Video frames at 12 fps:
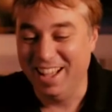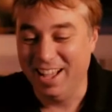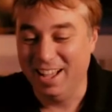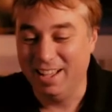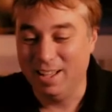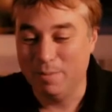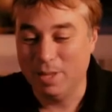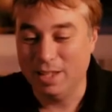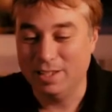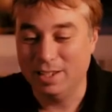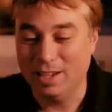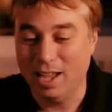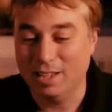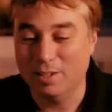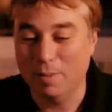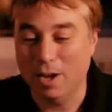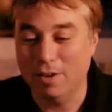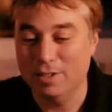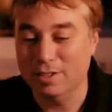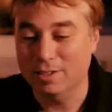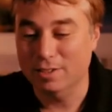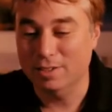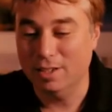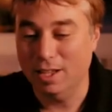I'm guessing Naktabar
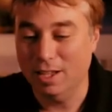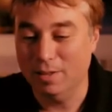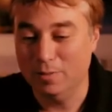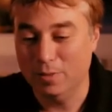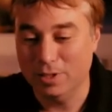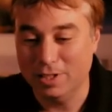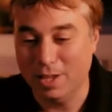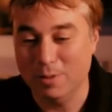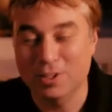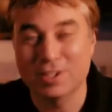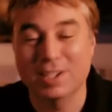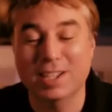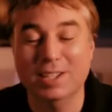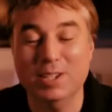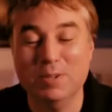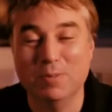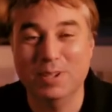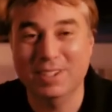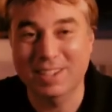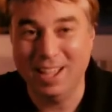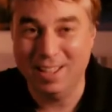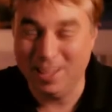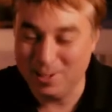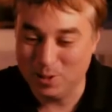isn't first language isn't English, but
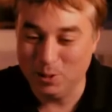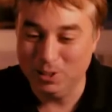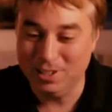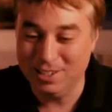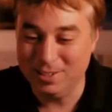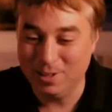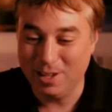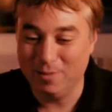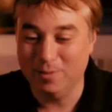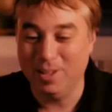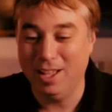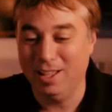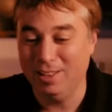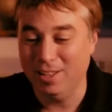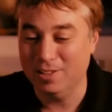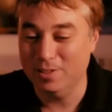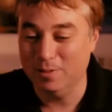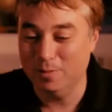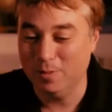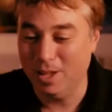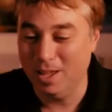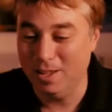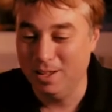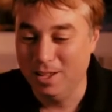that's cool because we have lots of
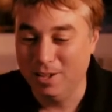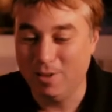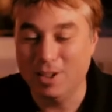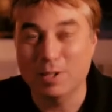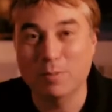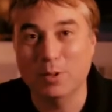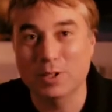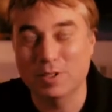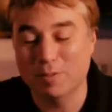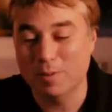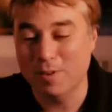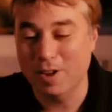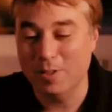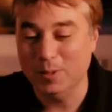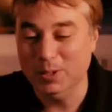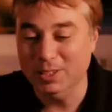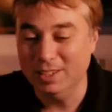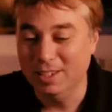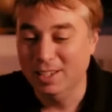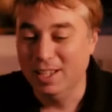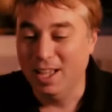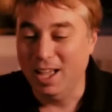great supporters from around the world.